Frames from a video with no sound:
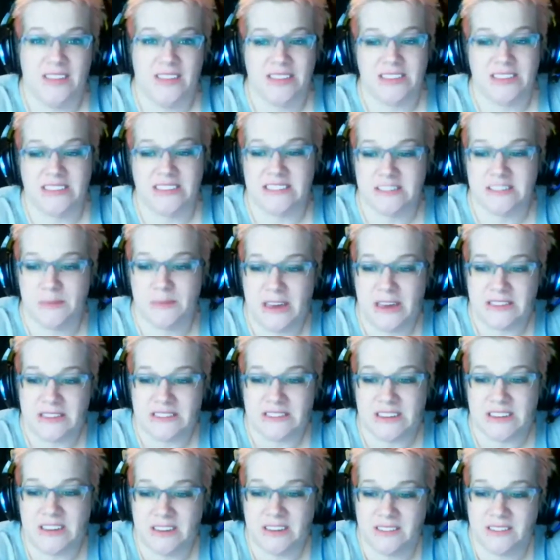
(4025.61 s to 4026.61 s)
This is
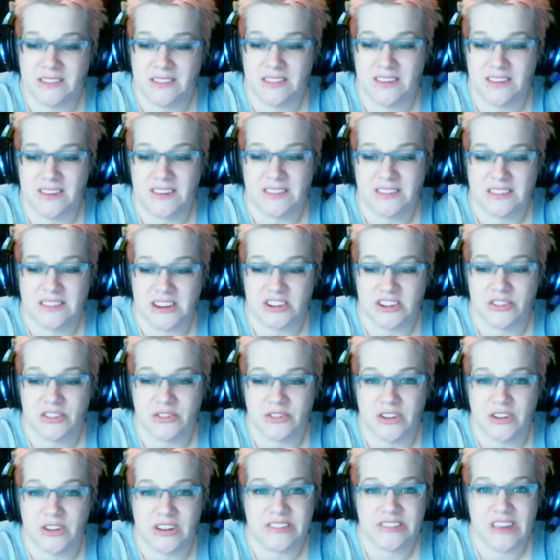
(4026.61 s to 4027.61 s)
amazing. DenSureFit
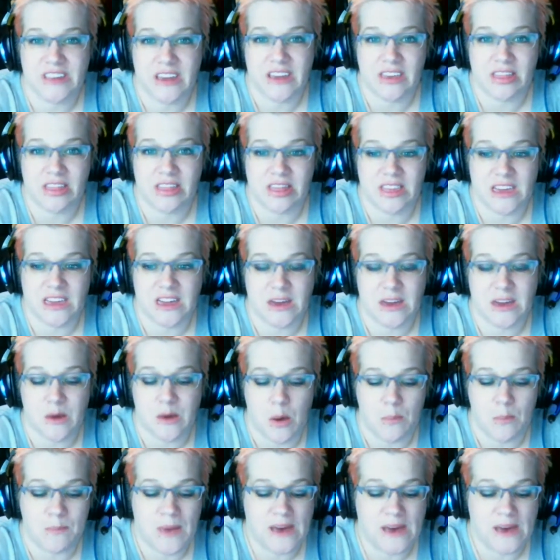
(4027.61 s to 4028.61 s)
is like the
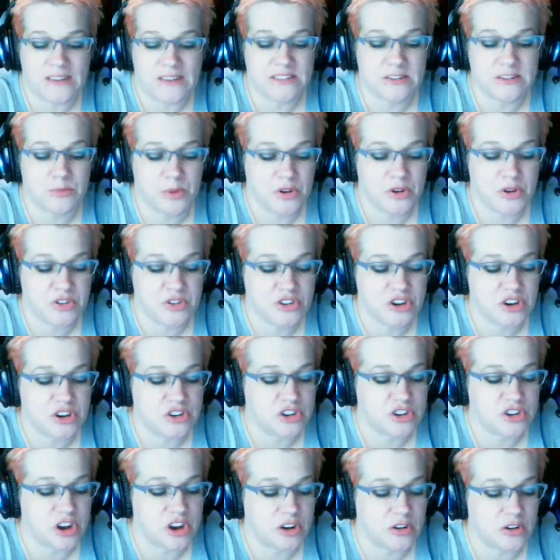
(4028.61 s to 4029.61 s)
best, most
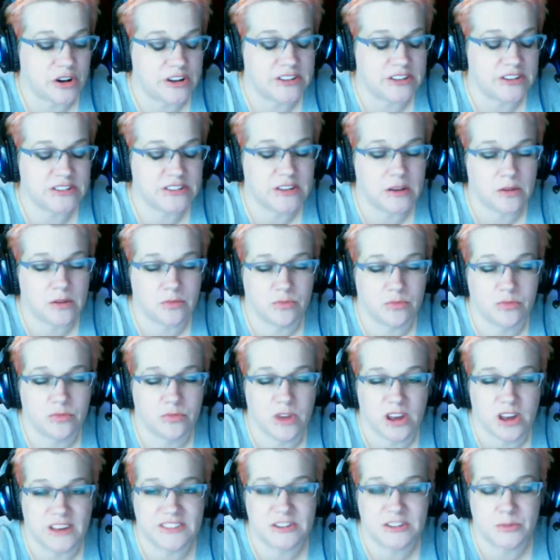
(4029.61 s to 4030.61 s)
generous
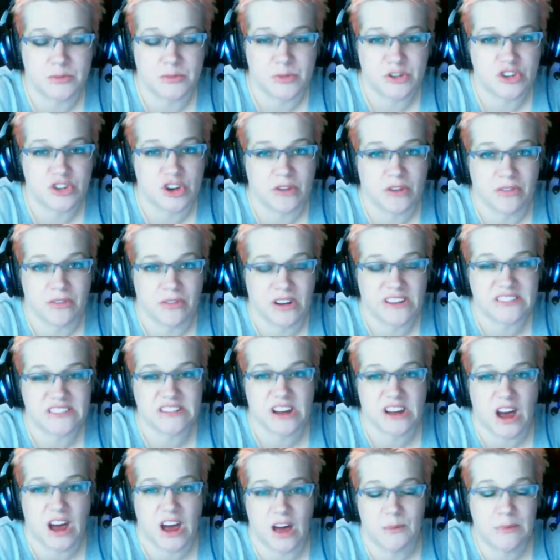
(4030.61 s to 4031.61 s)
customer service
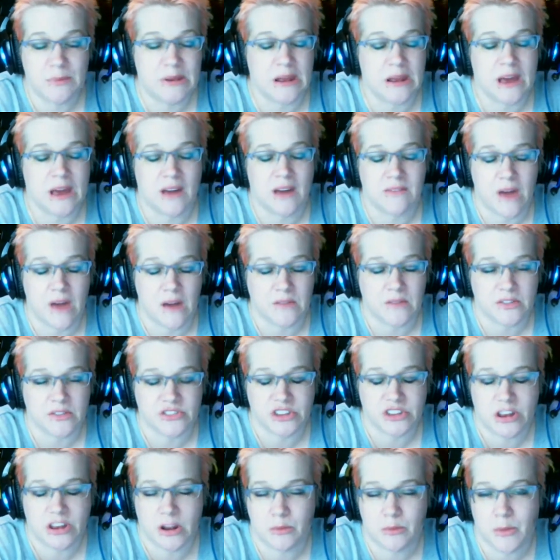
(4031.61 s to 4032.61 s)
company I've ever
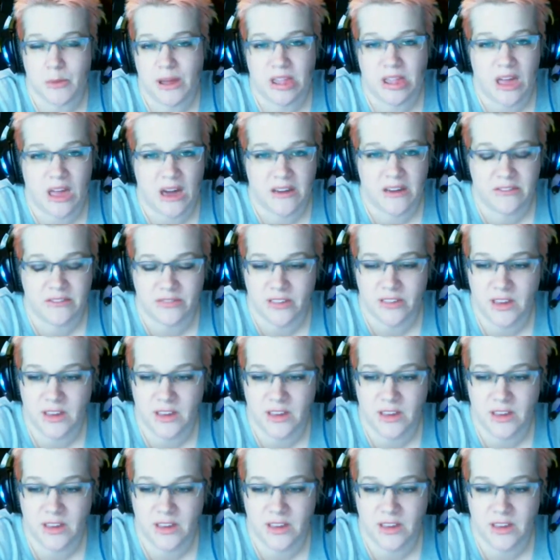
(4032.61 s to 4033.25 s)
seen in my life.